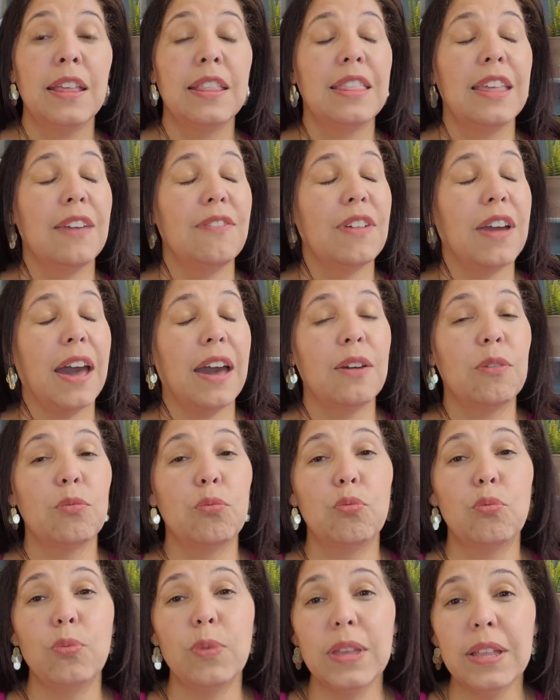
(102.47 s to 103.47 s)
They've got
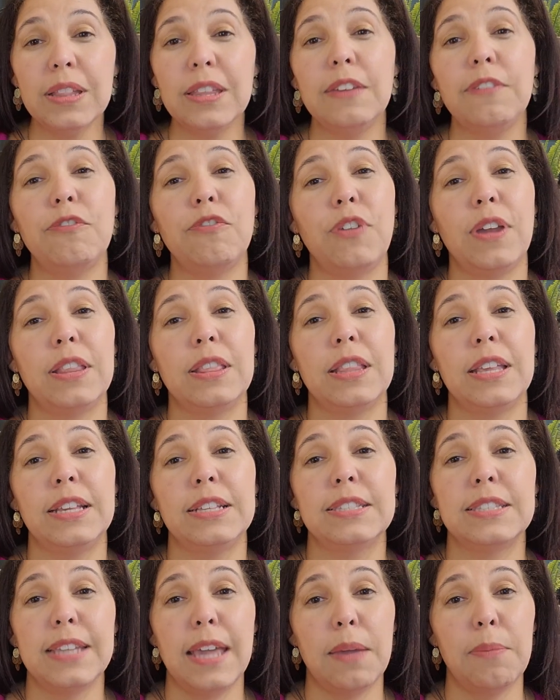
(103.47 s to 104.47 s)
really friendly
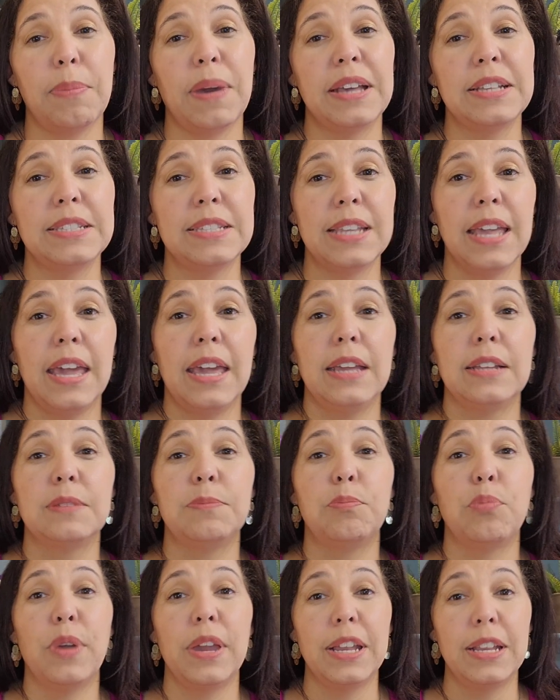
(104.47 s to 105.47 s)

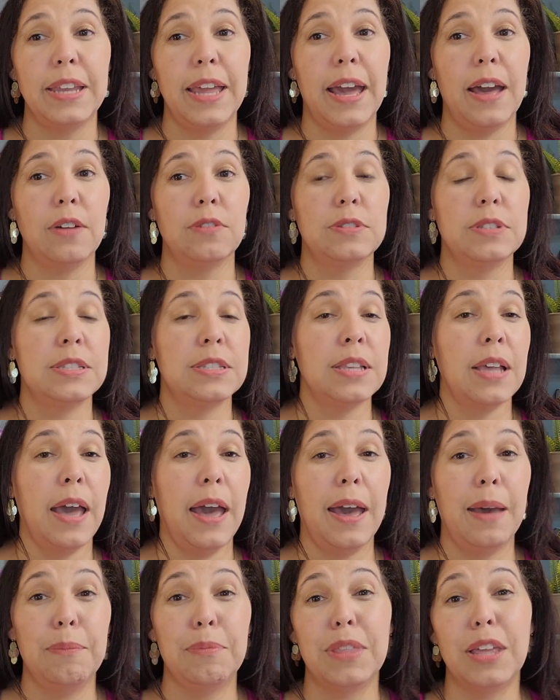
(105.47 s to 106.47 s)
state-by-state breakdowns
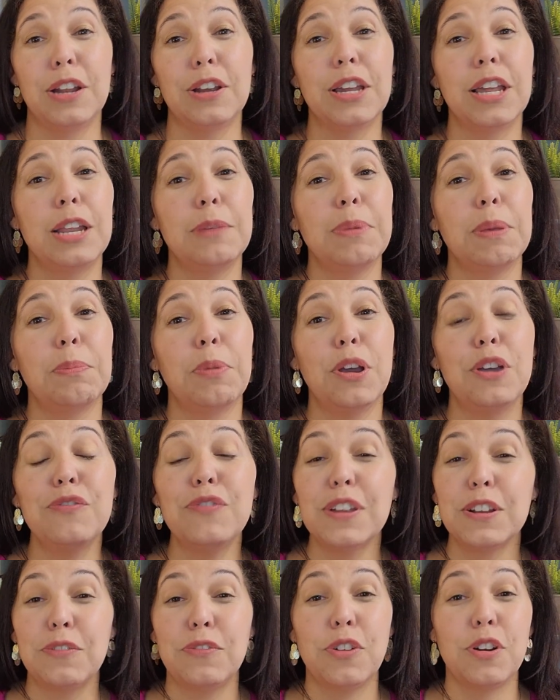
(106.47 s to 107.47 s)
that are going to be
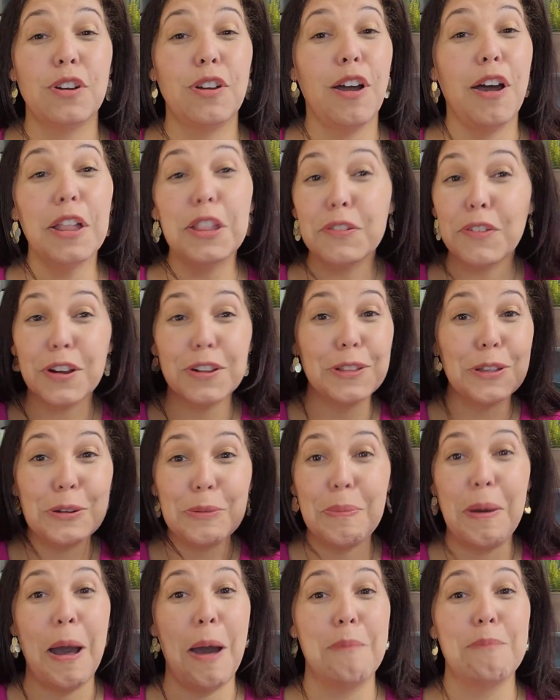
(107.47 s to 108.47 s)
perfect for all of our little
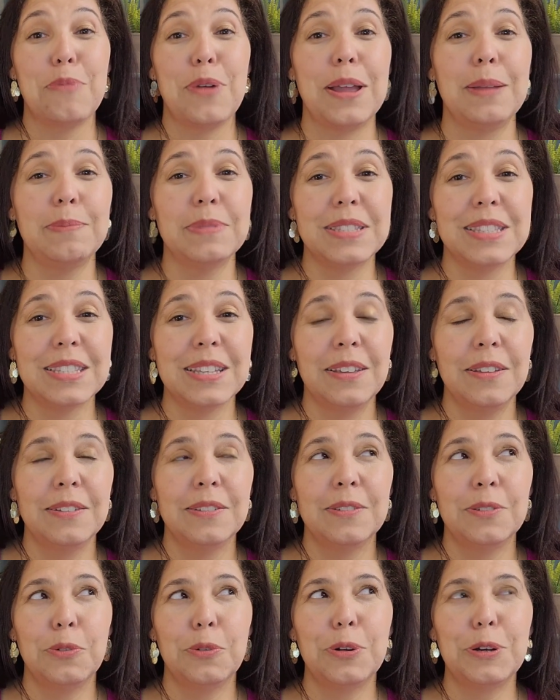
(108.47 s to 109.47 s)
mom brains,
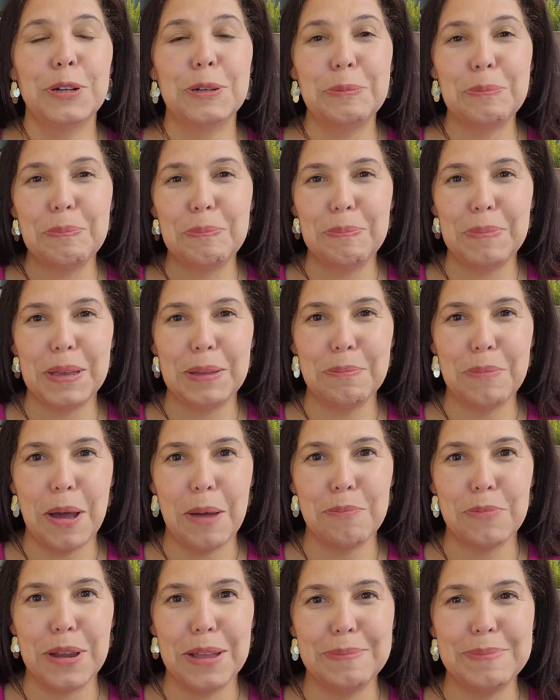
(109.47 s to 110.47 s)
or big
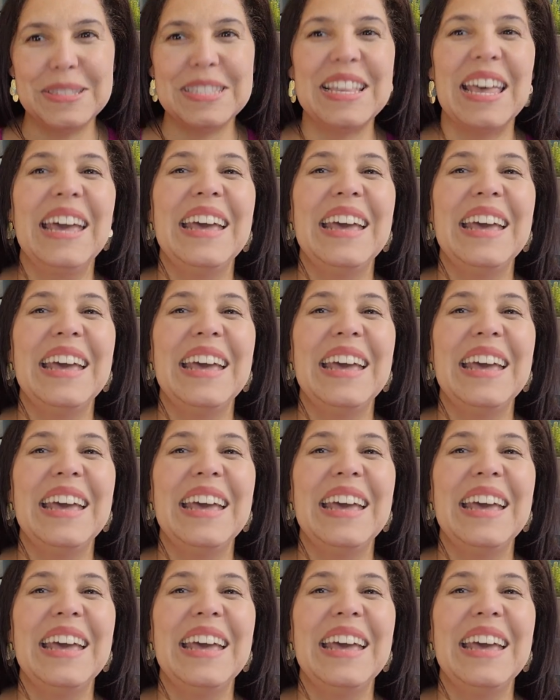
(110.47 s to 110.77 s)
mom brains.